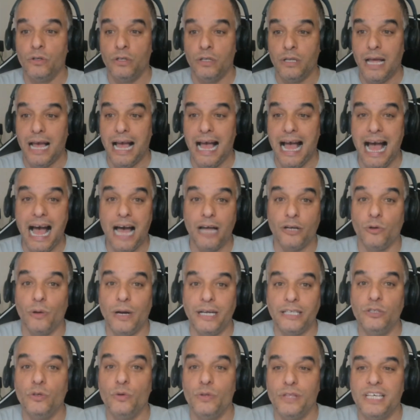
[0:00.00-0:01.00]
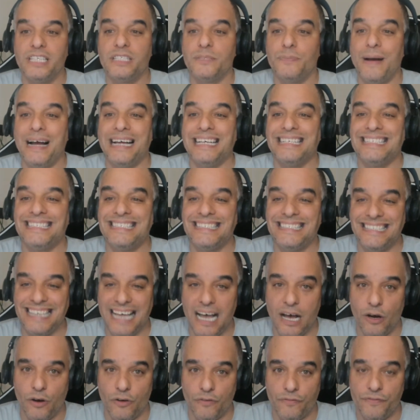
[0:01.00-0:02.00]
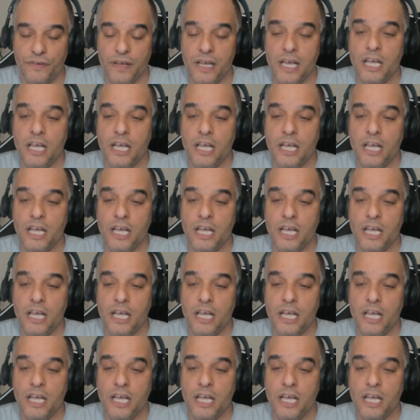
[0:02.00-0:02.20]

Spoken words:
how do I do this myself?